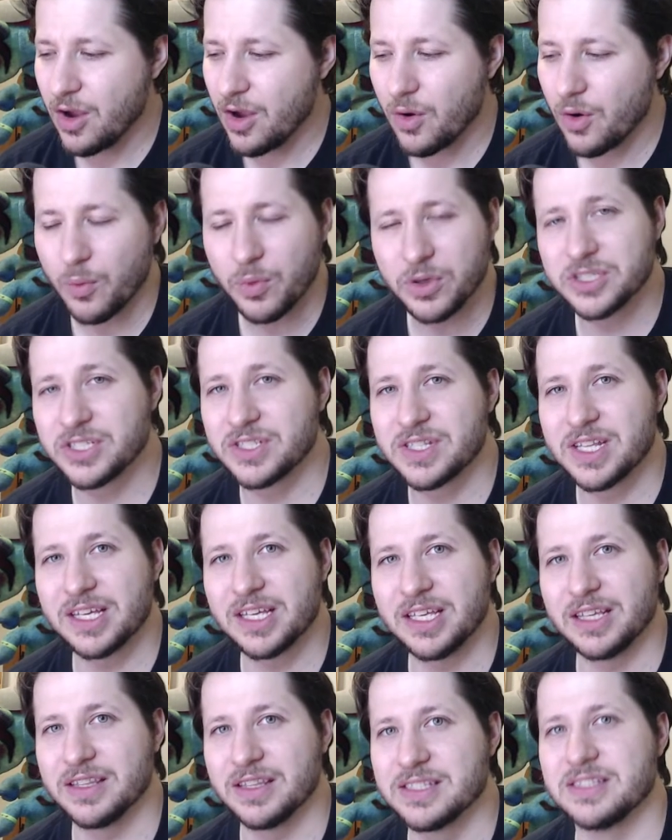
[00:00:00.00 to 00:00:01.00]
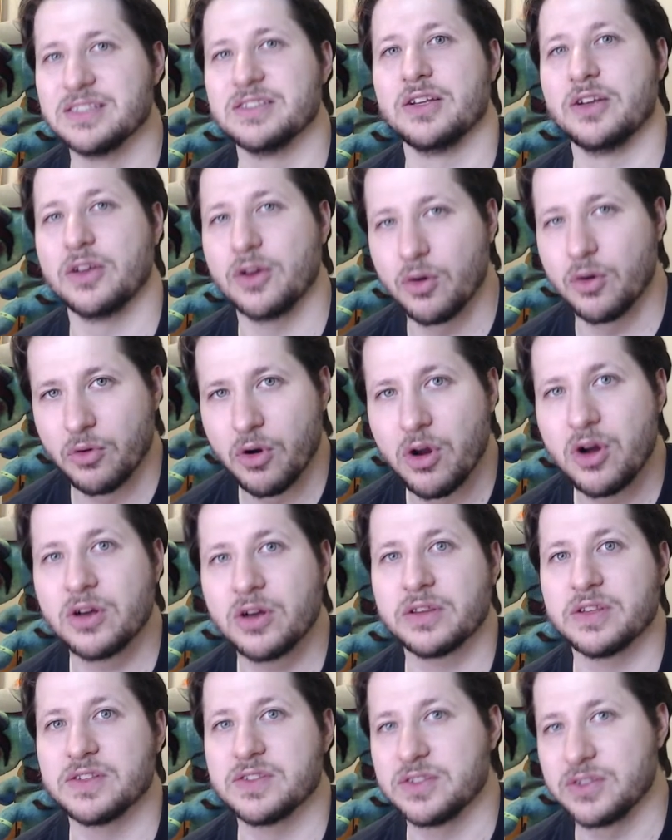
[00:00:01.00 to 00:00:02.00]
we're just thinking, this is going to go wrong,
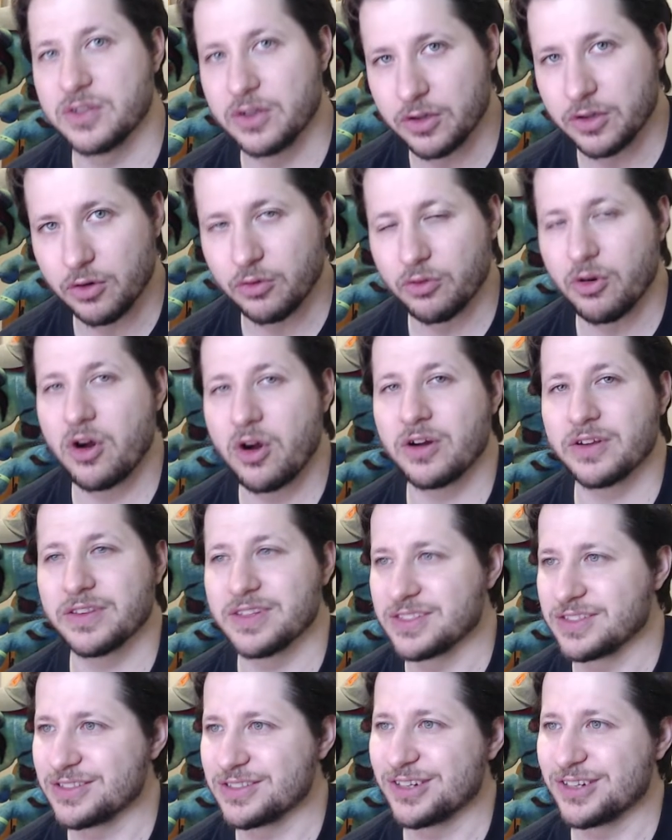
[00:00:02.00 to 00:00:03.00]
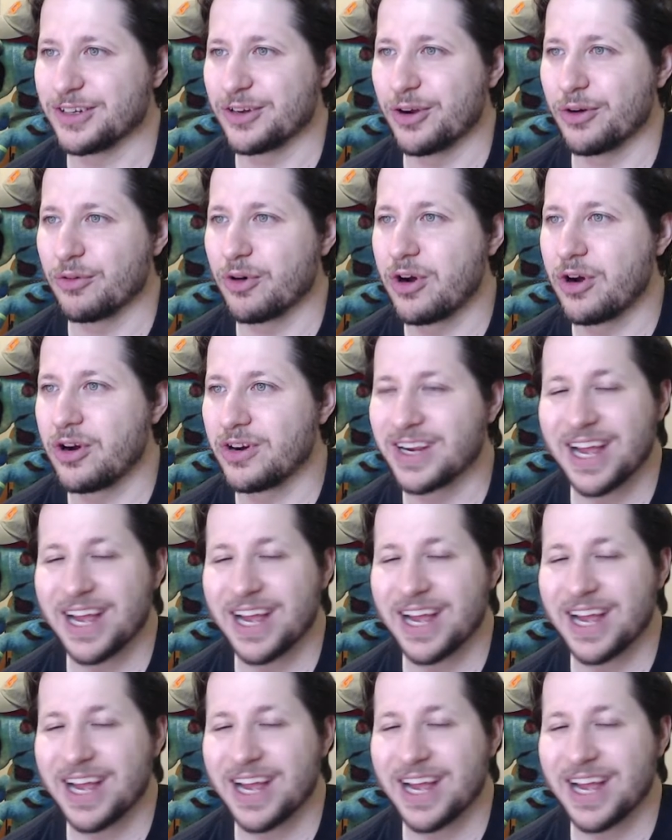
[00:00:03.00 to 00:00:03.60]
this is going to go wrong, this is going to go wrong,